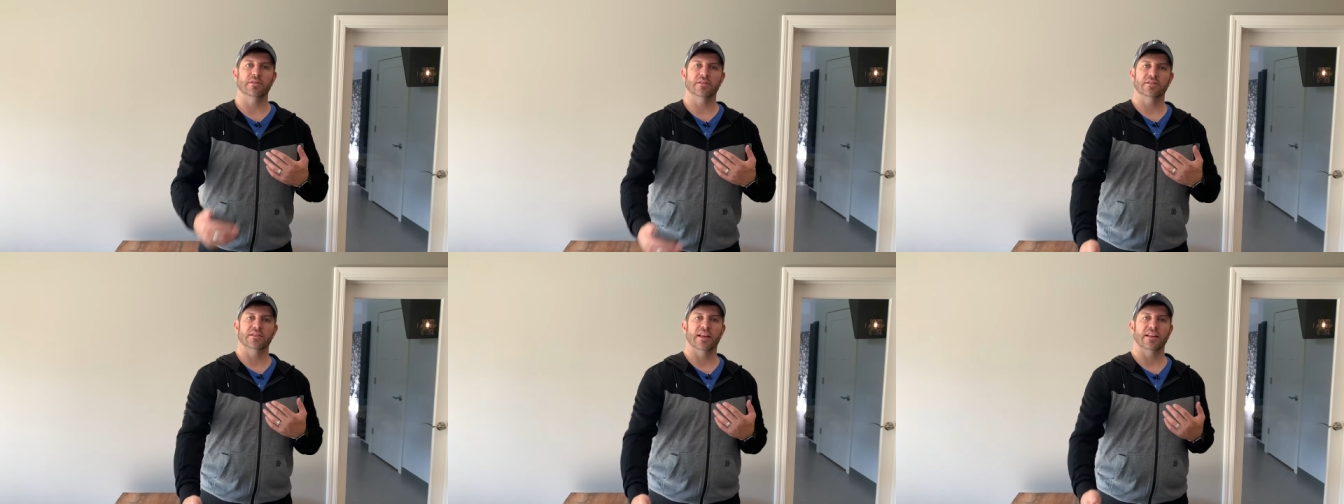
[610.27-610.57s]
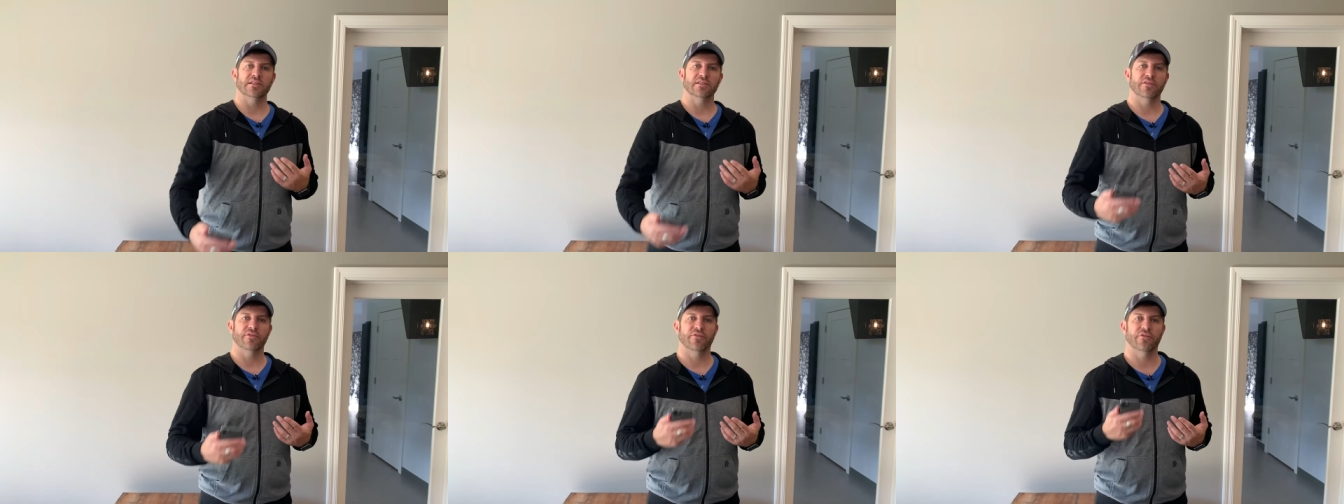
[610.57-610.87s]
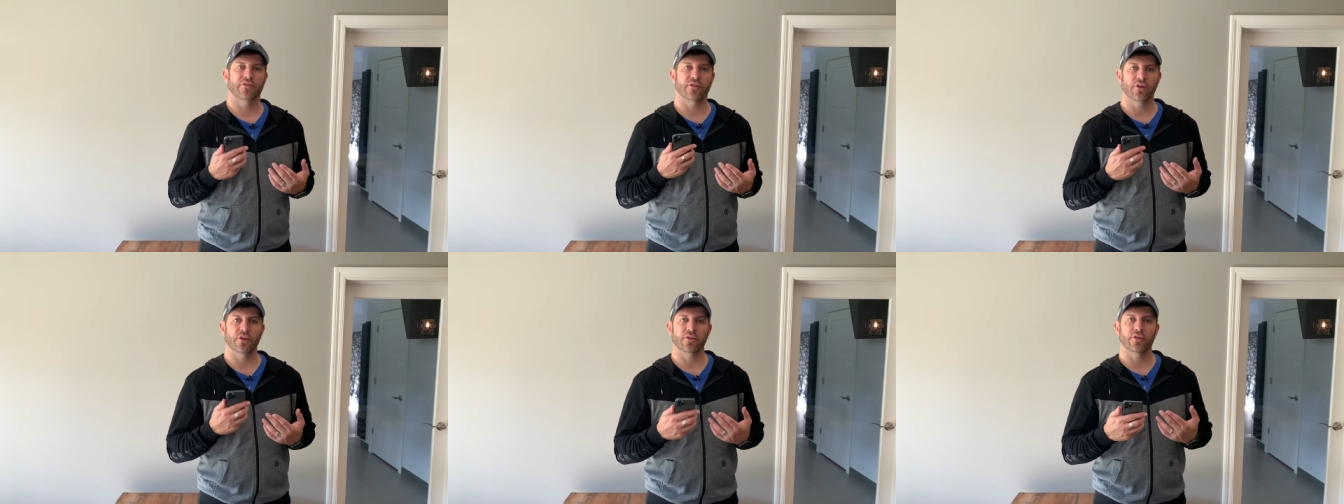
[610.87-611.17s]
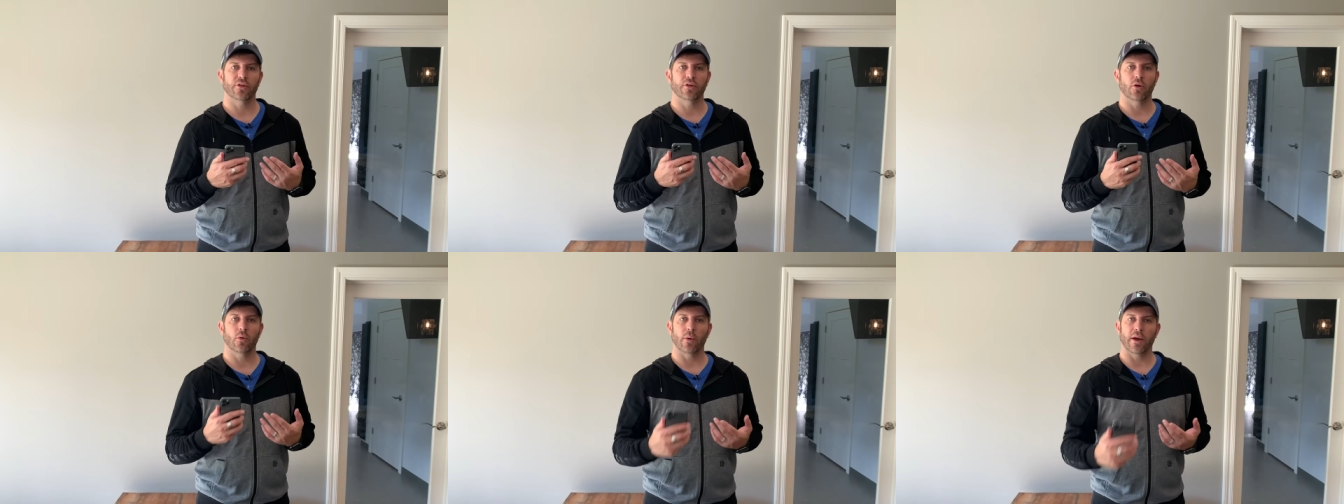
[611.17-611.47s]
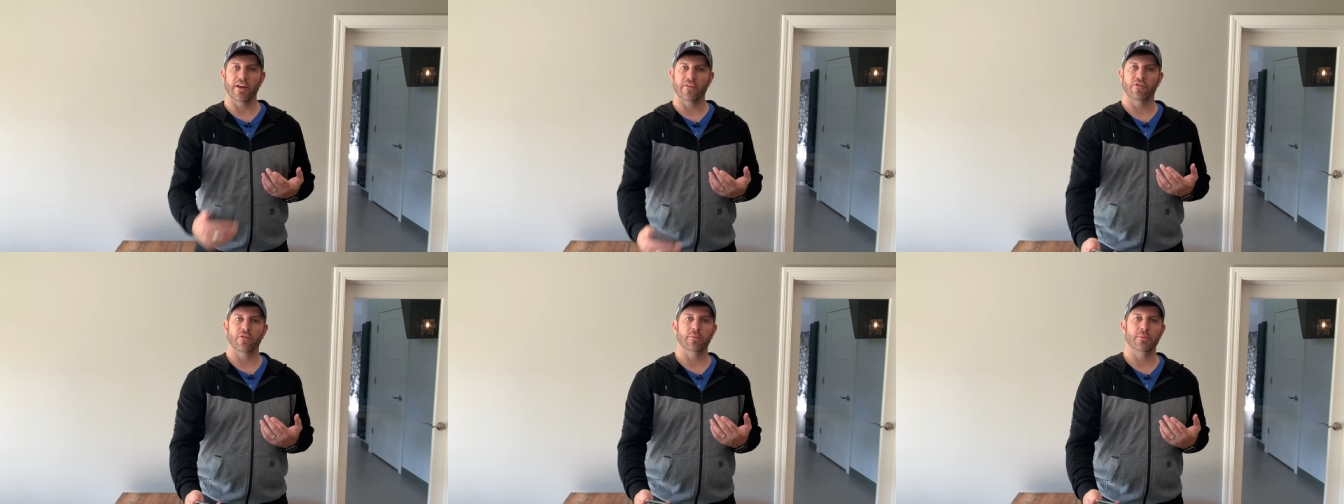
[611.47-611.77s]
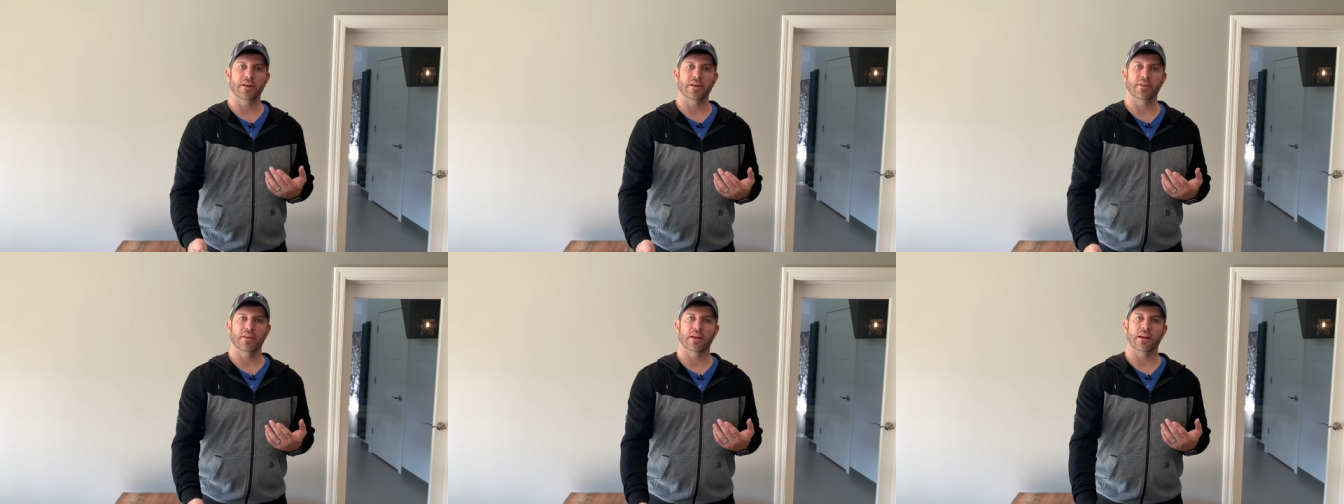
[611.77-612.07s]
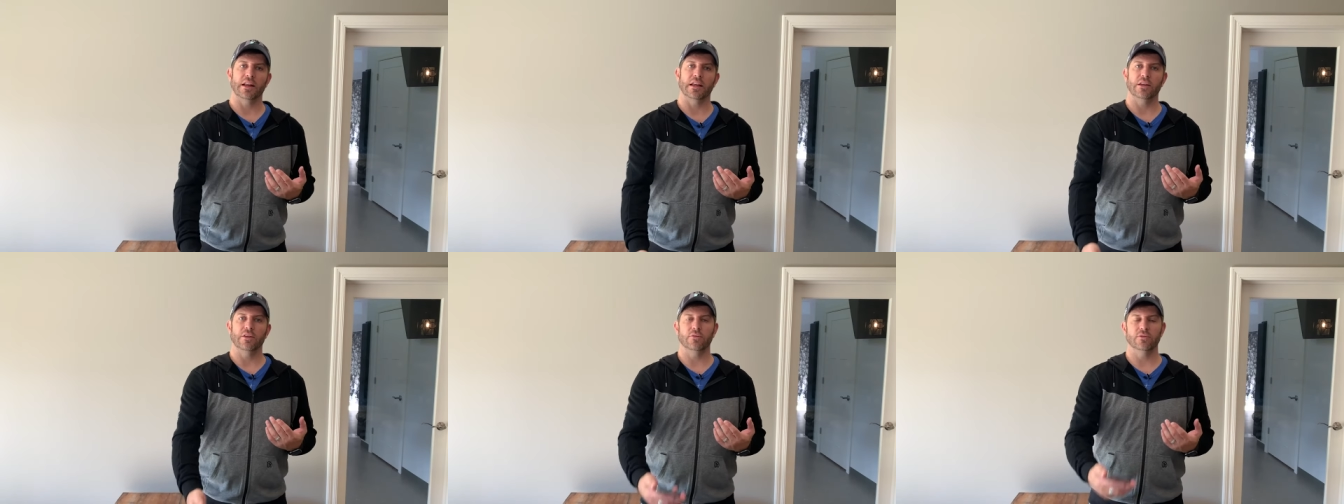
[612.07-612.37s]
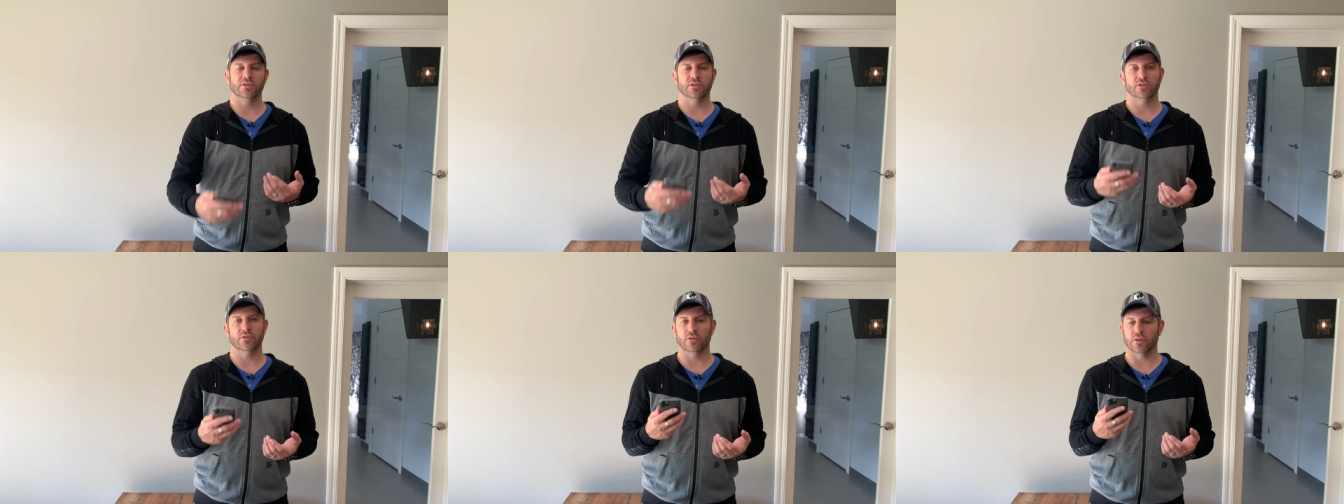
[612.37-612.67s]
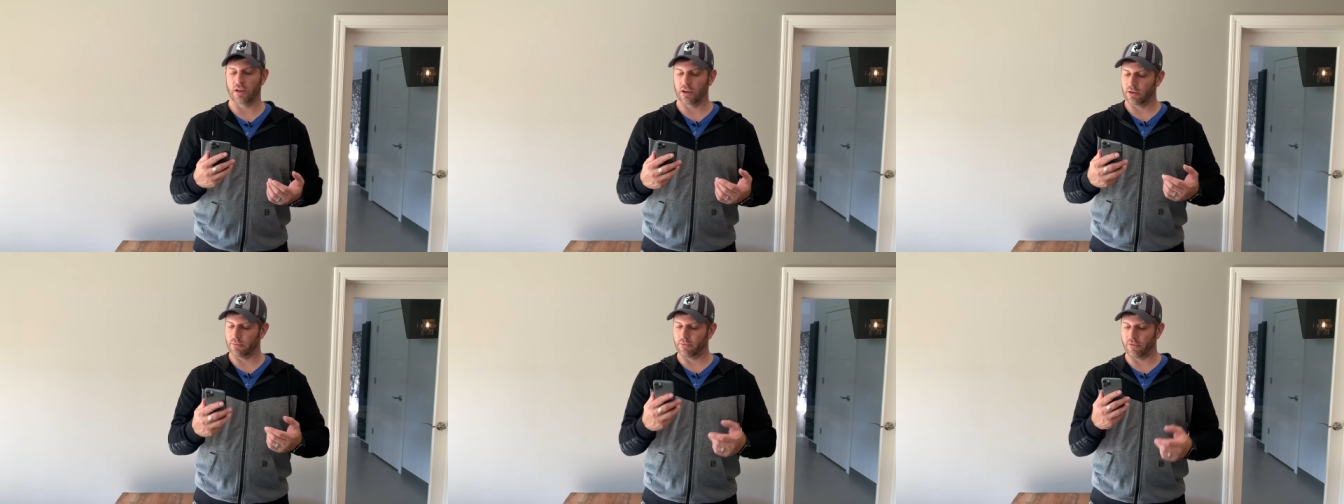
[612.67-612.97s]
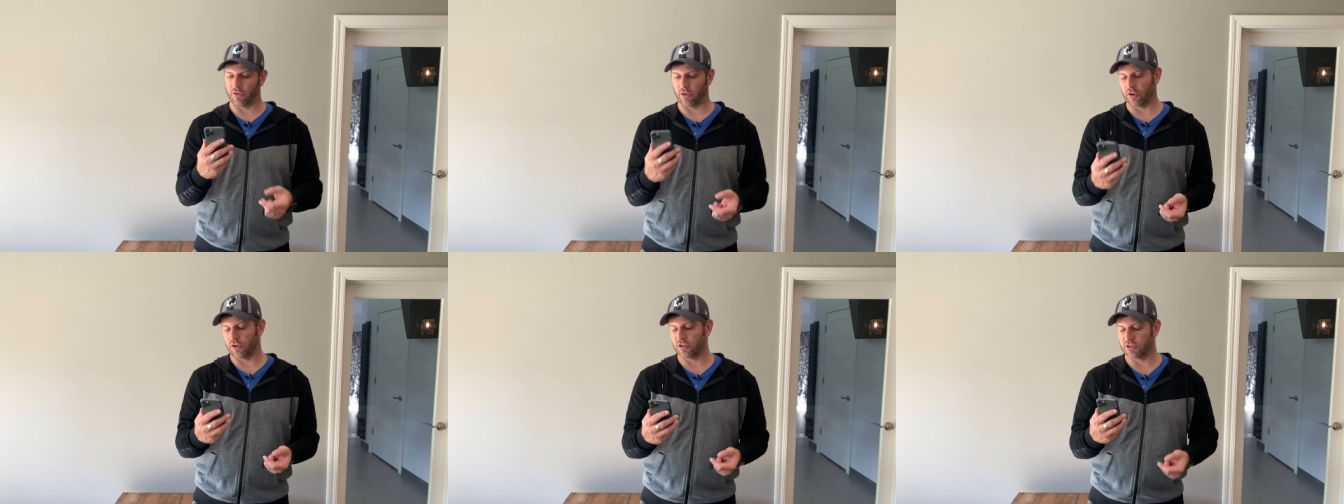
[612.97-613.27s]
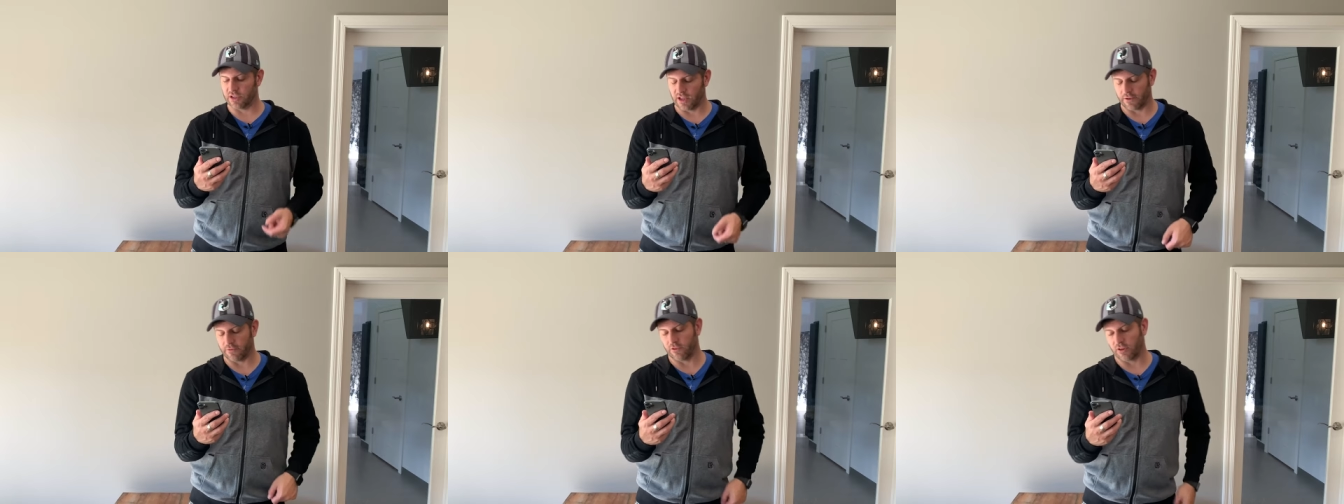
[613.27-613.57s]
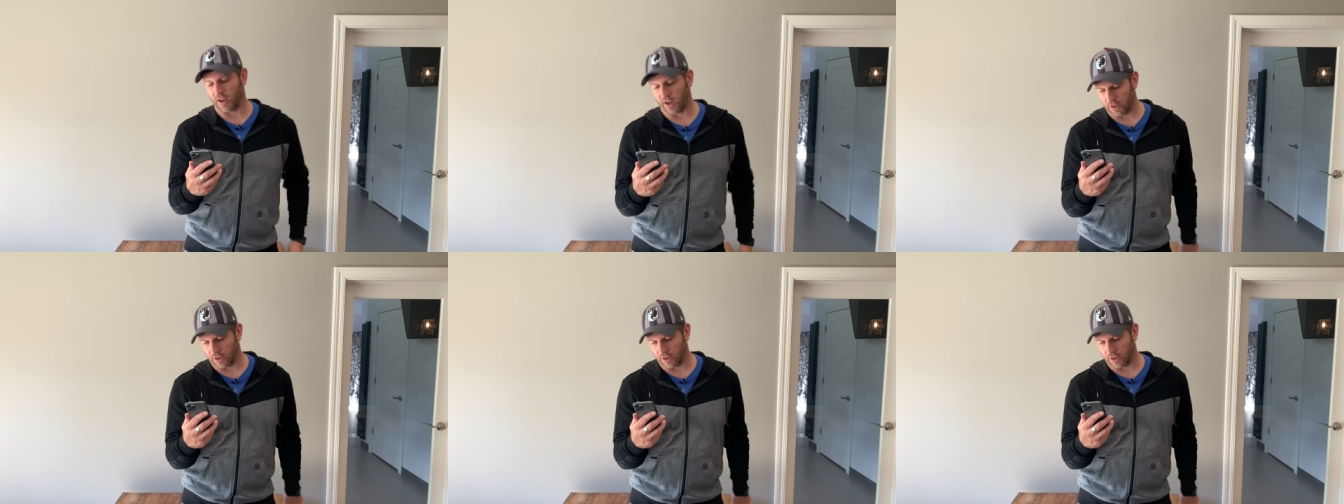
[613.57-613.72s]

to sense it further away from me than it used to now before you used to have to